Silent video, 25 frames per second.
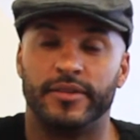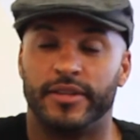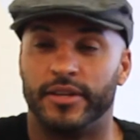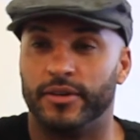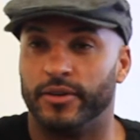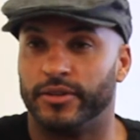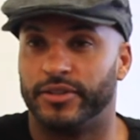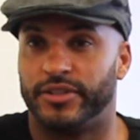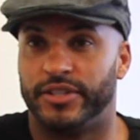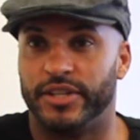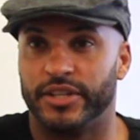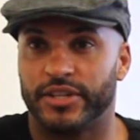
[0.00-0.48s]
The
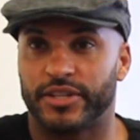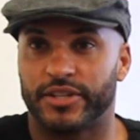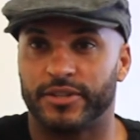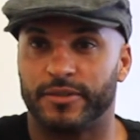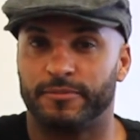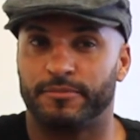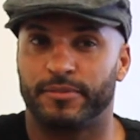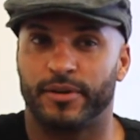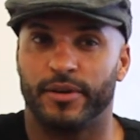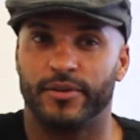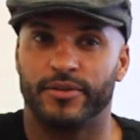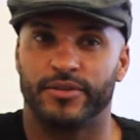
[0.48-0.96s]

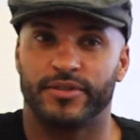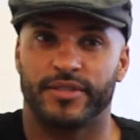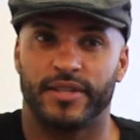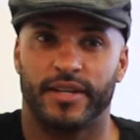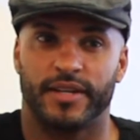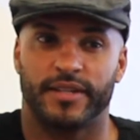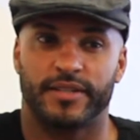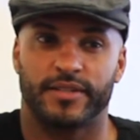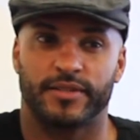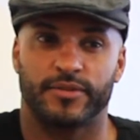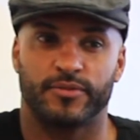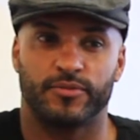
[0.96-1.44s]
audition
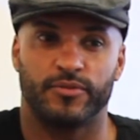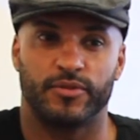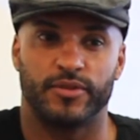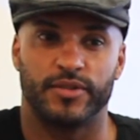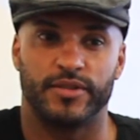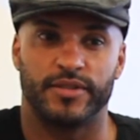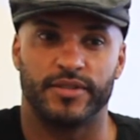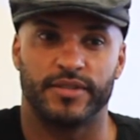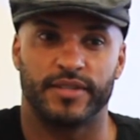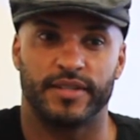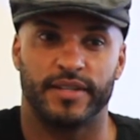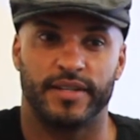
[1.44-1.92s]
process
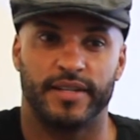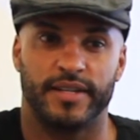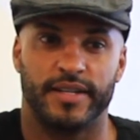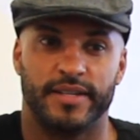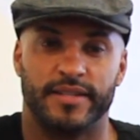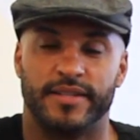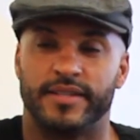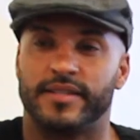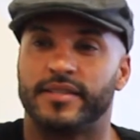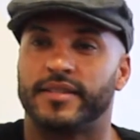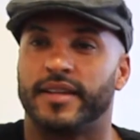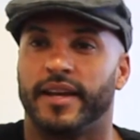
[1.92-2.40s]
was
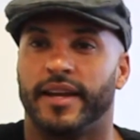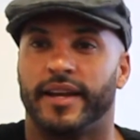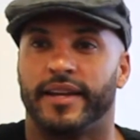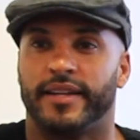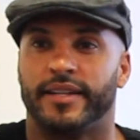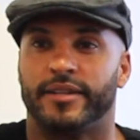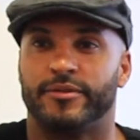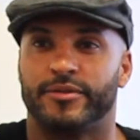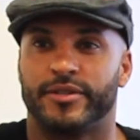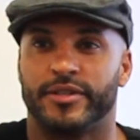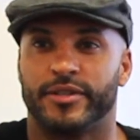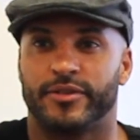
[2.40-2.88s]

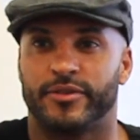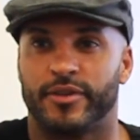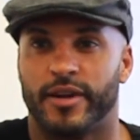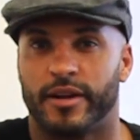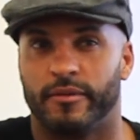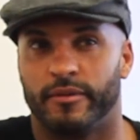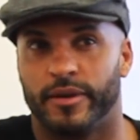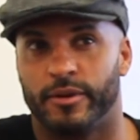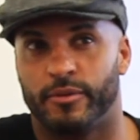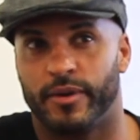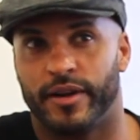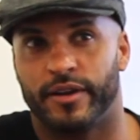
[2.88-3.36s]
insane. It was
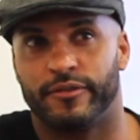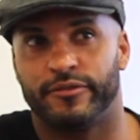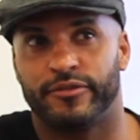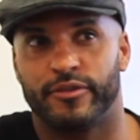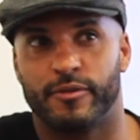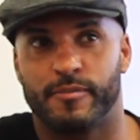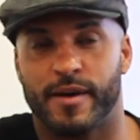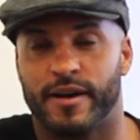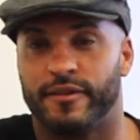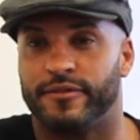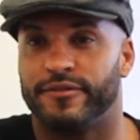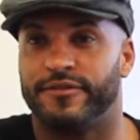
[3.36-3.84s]
incredible. It went on
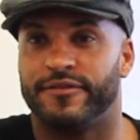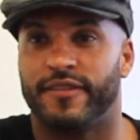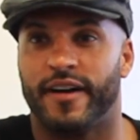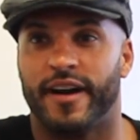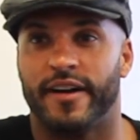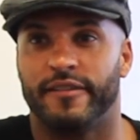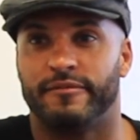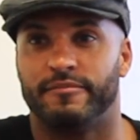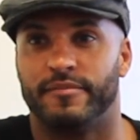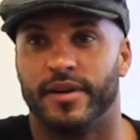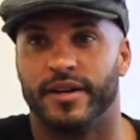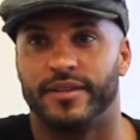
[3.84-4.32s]
for about
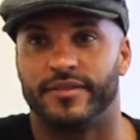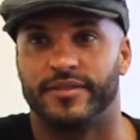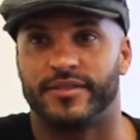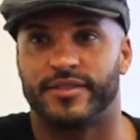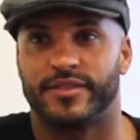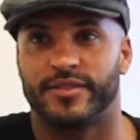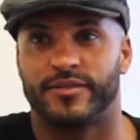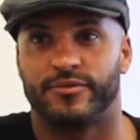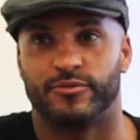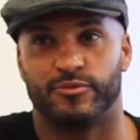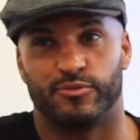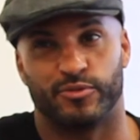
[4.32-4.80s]
5
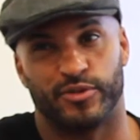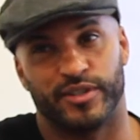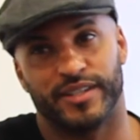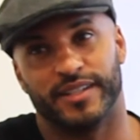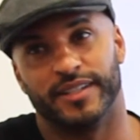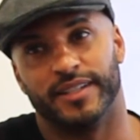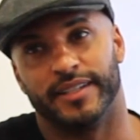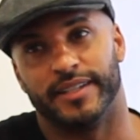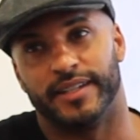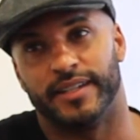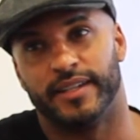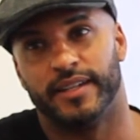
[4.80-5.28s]
months,
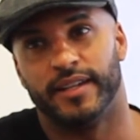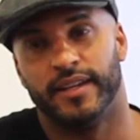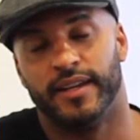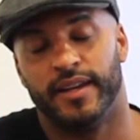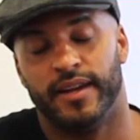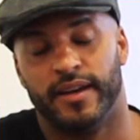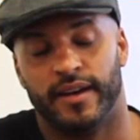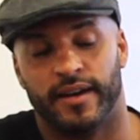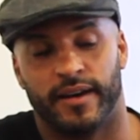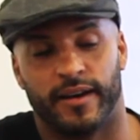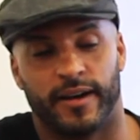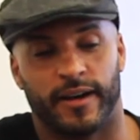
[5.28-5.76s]
really.
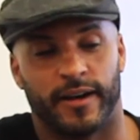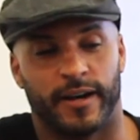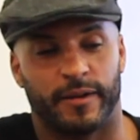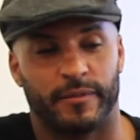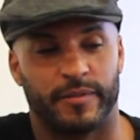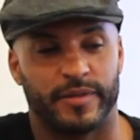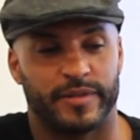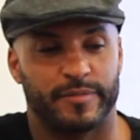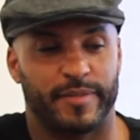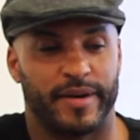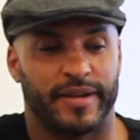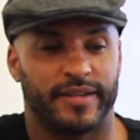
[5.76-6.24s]
It
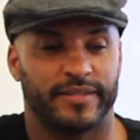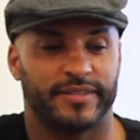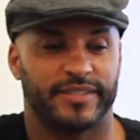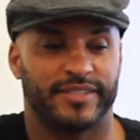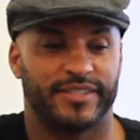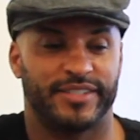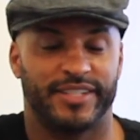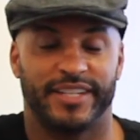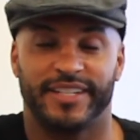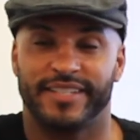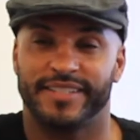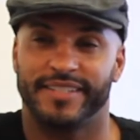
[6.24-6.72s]
was about
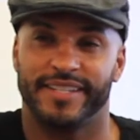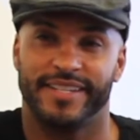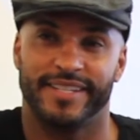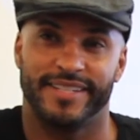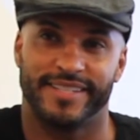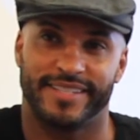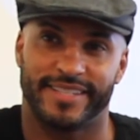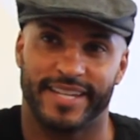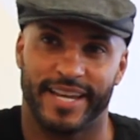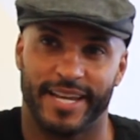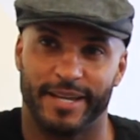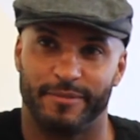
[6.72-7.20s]

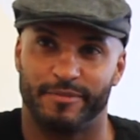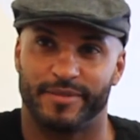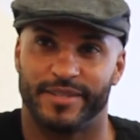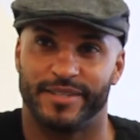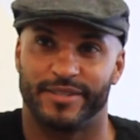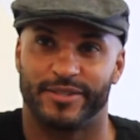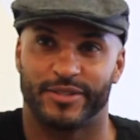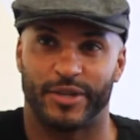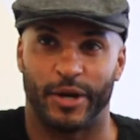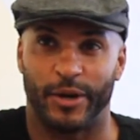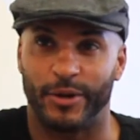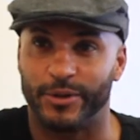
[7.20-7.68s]
16 tapes
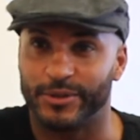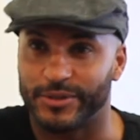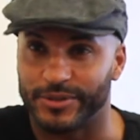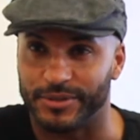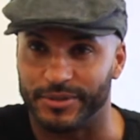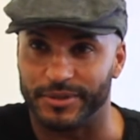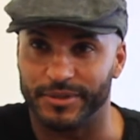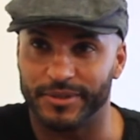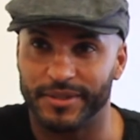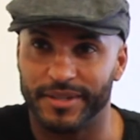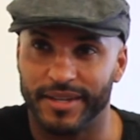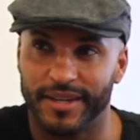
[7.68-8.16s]
in
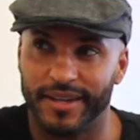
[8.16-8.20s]
total.